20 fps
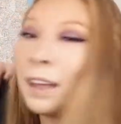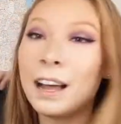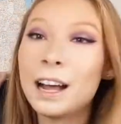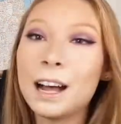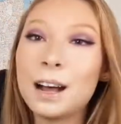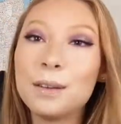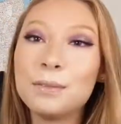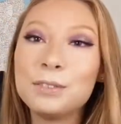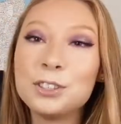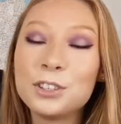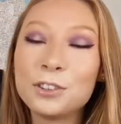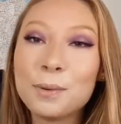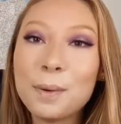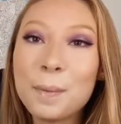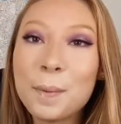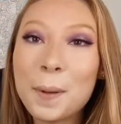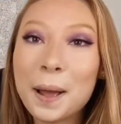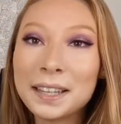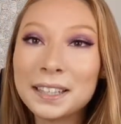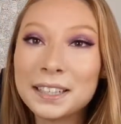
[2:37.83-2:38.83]
Do you
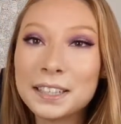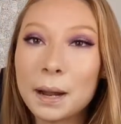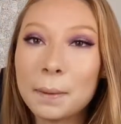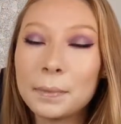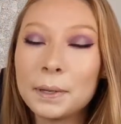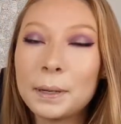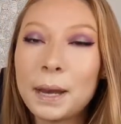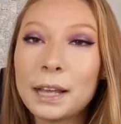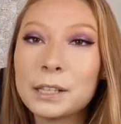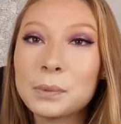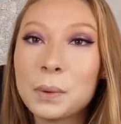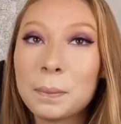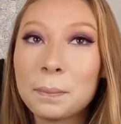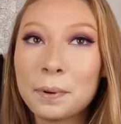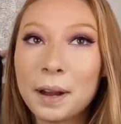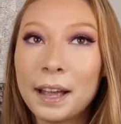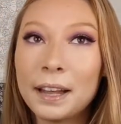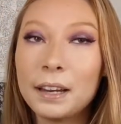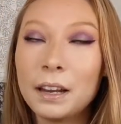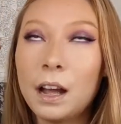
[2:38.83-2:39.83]
remember back in the Tumblr days
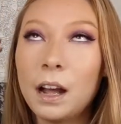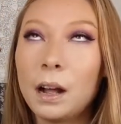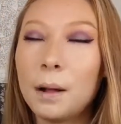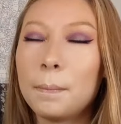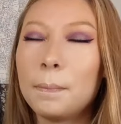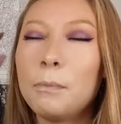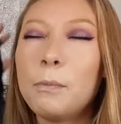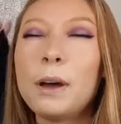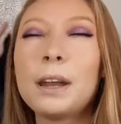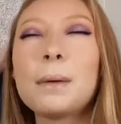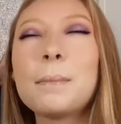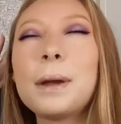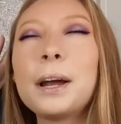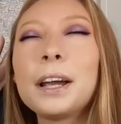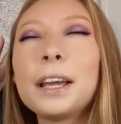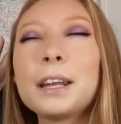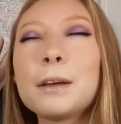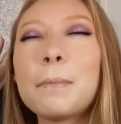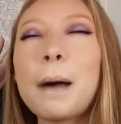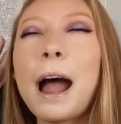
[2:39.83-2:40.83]
when
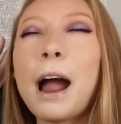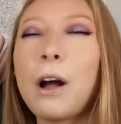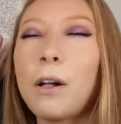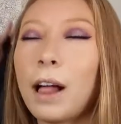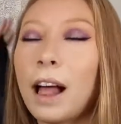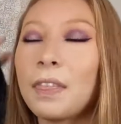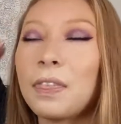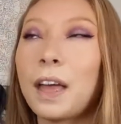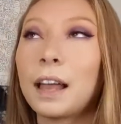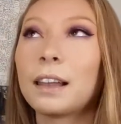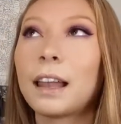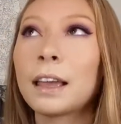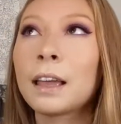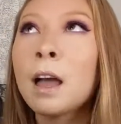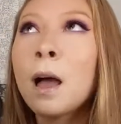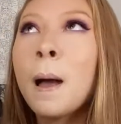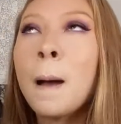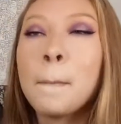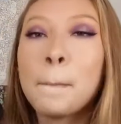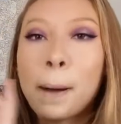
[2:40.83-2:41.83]
American Apparel had that like
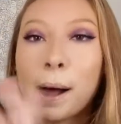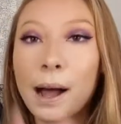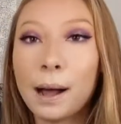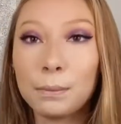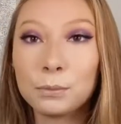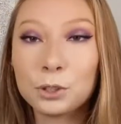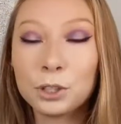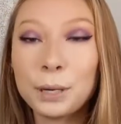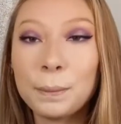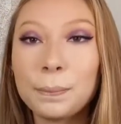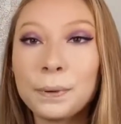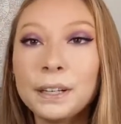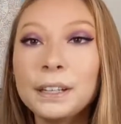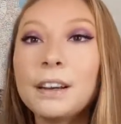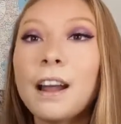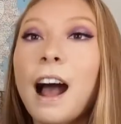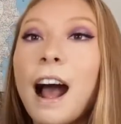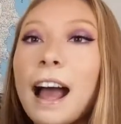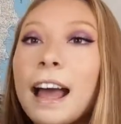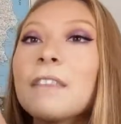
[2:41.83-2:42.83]
palm tree print?
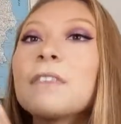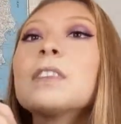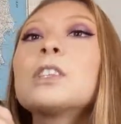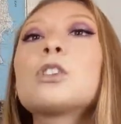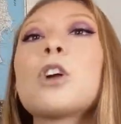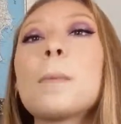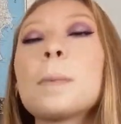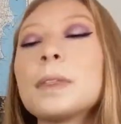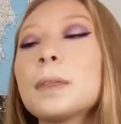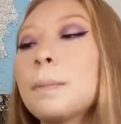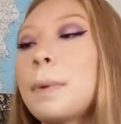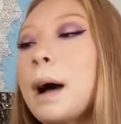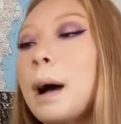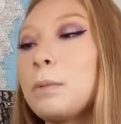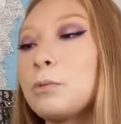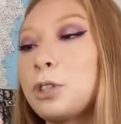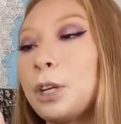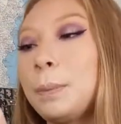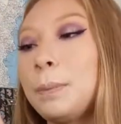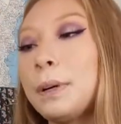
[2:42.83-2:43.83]
I have this top in the
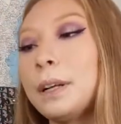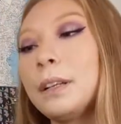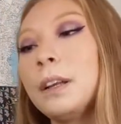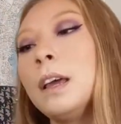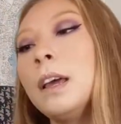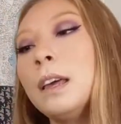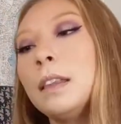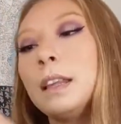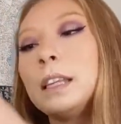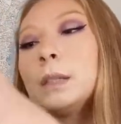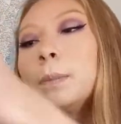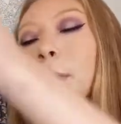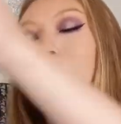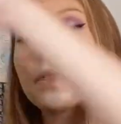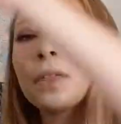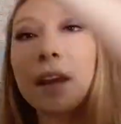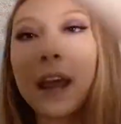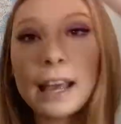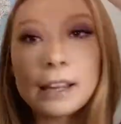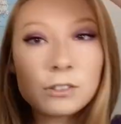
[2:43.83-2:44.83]
palm tree print. These are
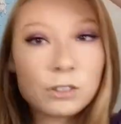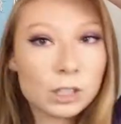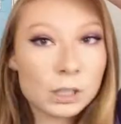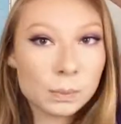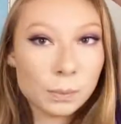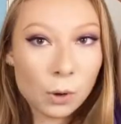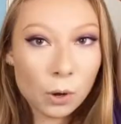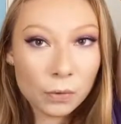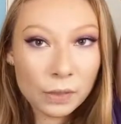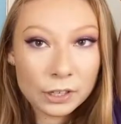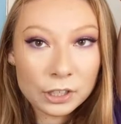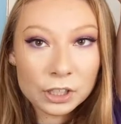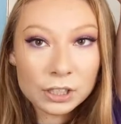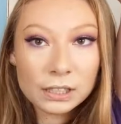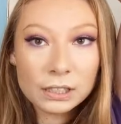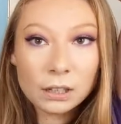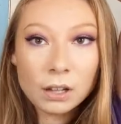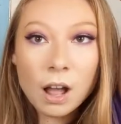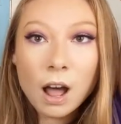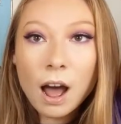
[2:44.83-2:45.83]
both an extra small. They're just
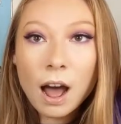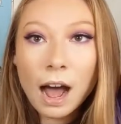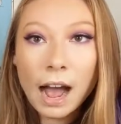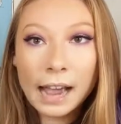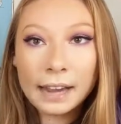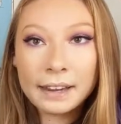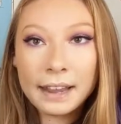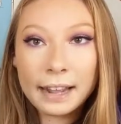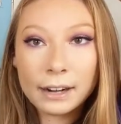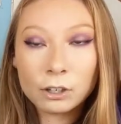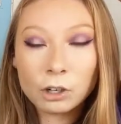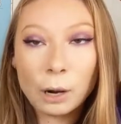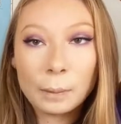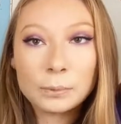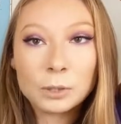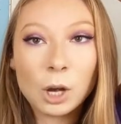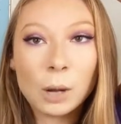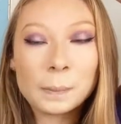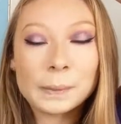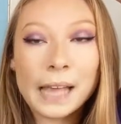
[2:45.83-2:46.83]
little high neck
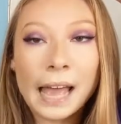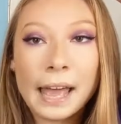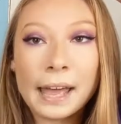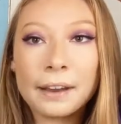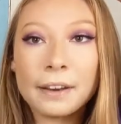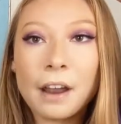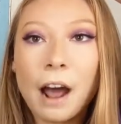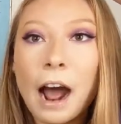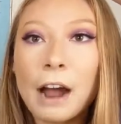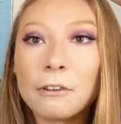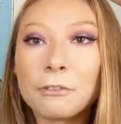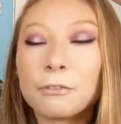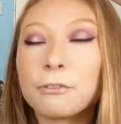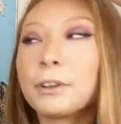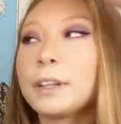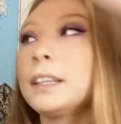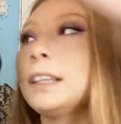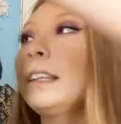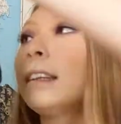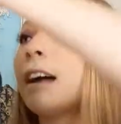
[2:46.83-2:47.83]
crop tops, and I
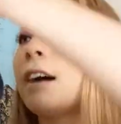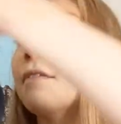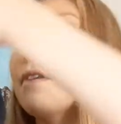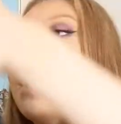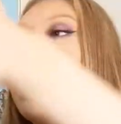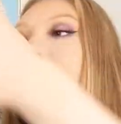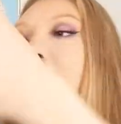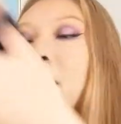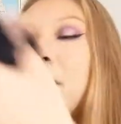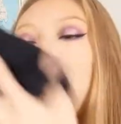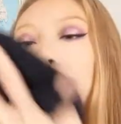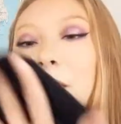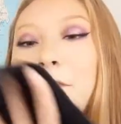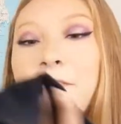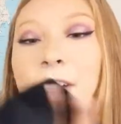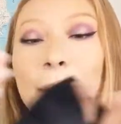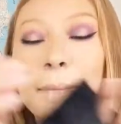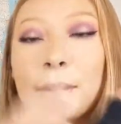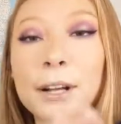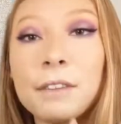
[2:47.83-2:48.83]
really love the
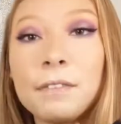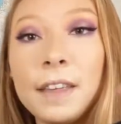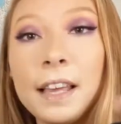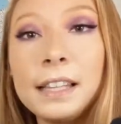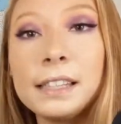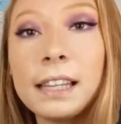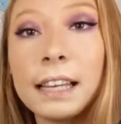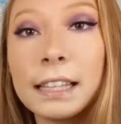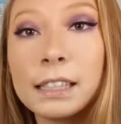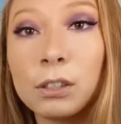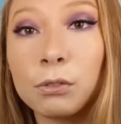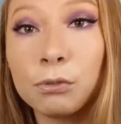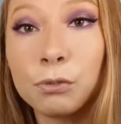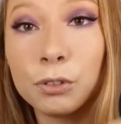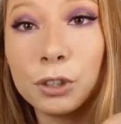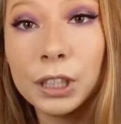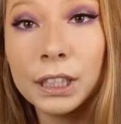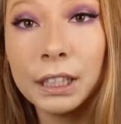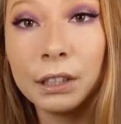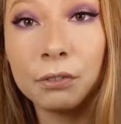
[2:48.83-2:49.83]
fabric of these. Like, it's a
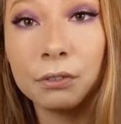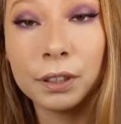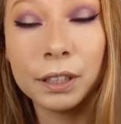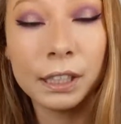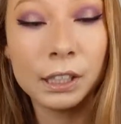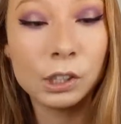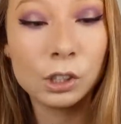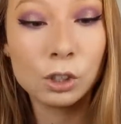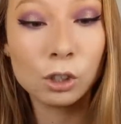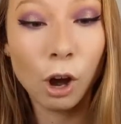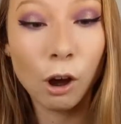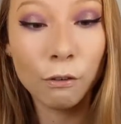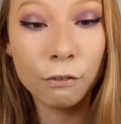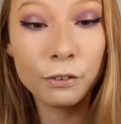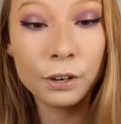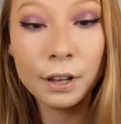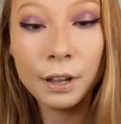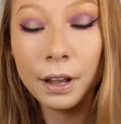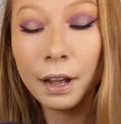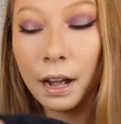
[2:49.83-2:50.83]
really, really
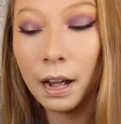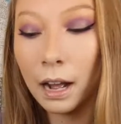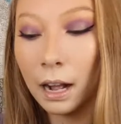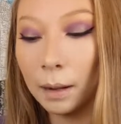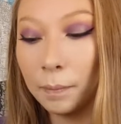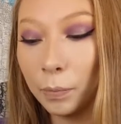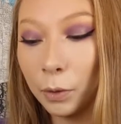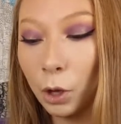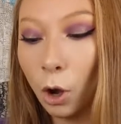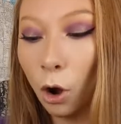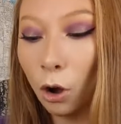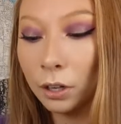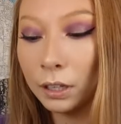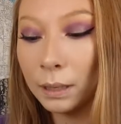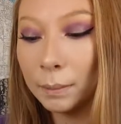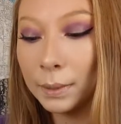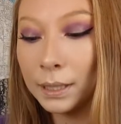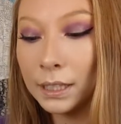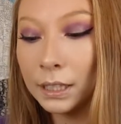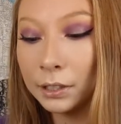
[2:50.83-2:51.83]
soft cottony
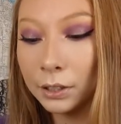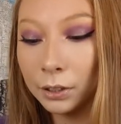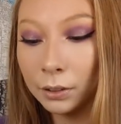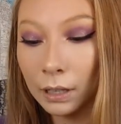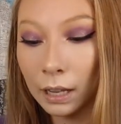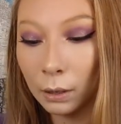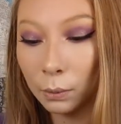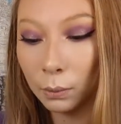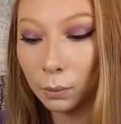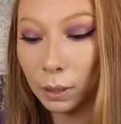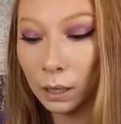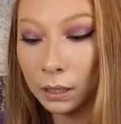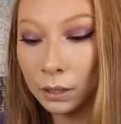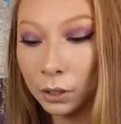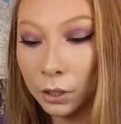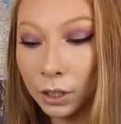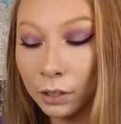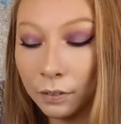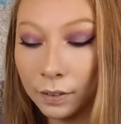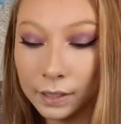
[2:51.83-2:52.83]
material. I
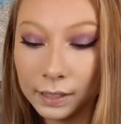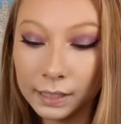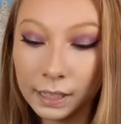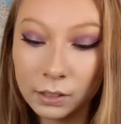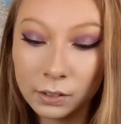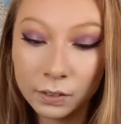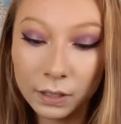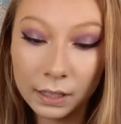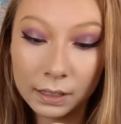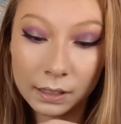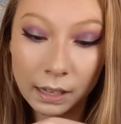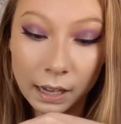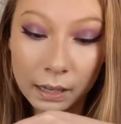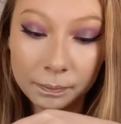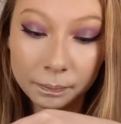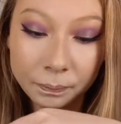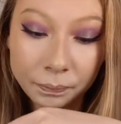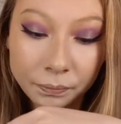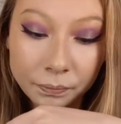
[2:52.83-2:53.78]
wonder if it says on the inside.